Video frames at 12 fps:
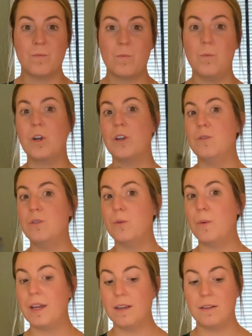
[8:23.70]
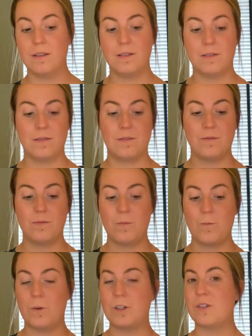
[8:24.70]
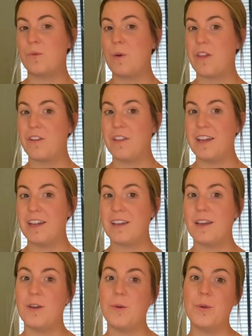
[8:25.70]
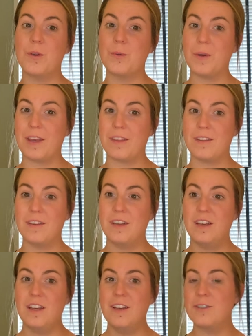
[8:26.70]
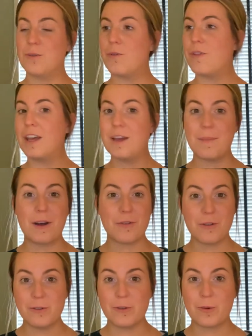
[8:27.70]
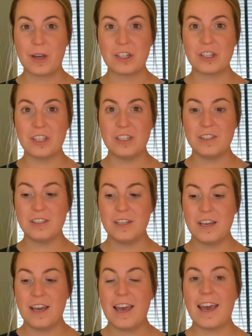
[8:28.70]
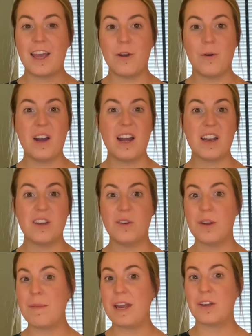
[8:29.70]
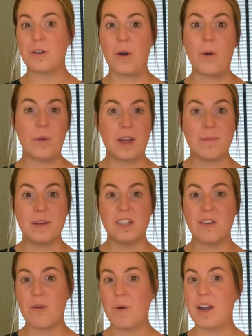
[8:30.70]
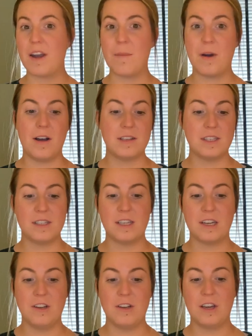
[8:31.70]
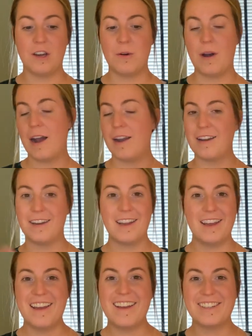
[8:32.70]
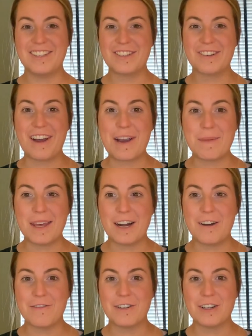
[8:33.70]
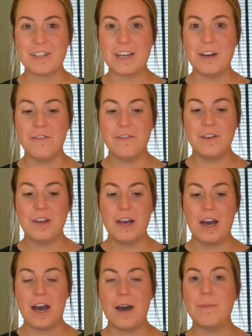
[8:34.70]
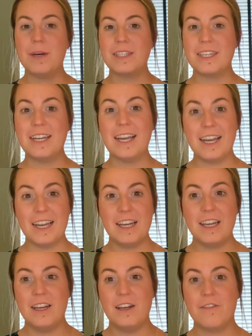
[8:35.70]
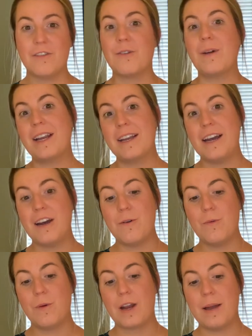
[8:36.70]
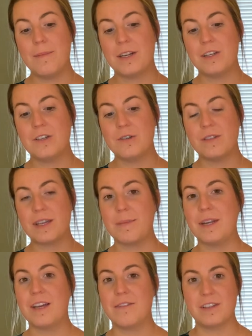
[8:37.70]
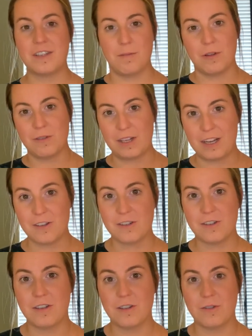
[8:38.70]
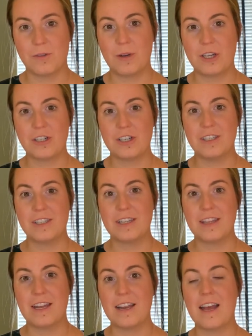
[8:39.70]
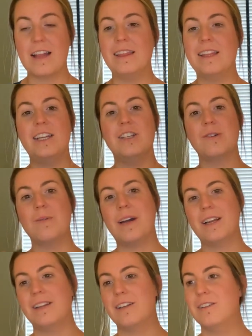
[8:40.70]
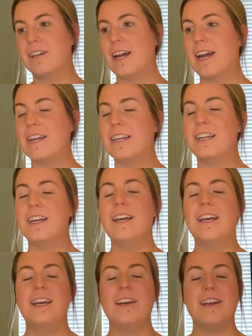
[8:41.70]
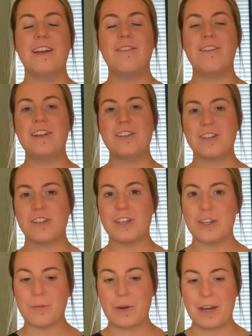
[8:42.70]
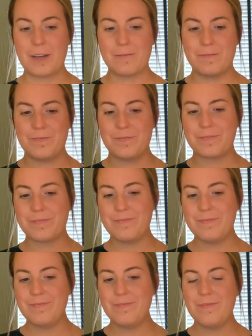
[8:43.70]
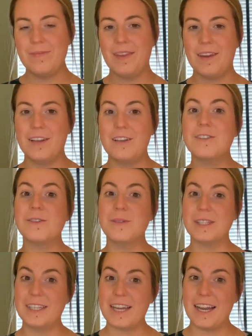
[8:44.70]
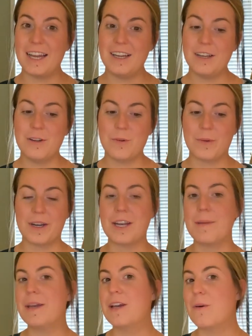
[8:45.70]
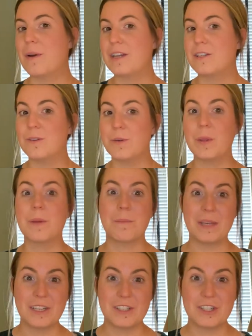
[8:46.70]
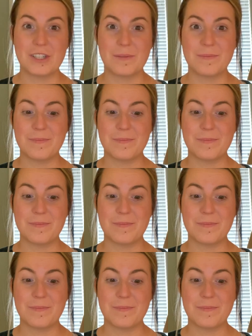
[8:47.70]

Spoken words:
what are you doing, what's the weather like, and who you're with. So think about those questions and go ahead and you can make your own image. If you wanted to pause this here, you could go ahead and describe that out for yourself. But today, for right now, what I'm gonna do is I'm gonna give us some of those answers to those questions and then lead you on a little guided adventure in your brain. So today, we're gonna be going to the beach.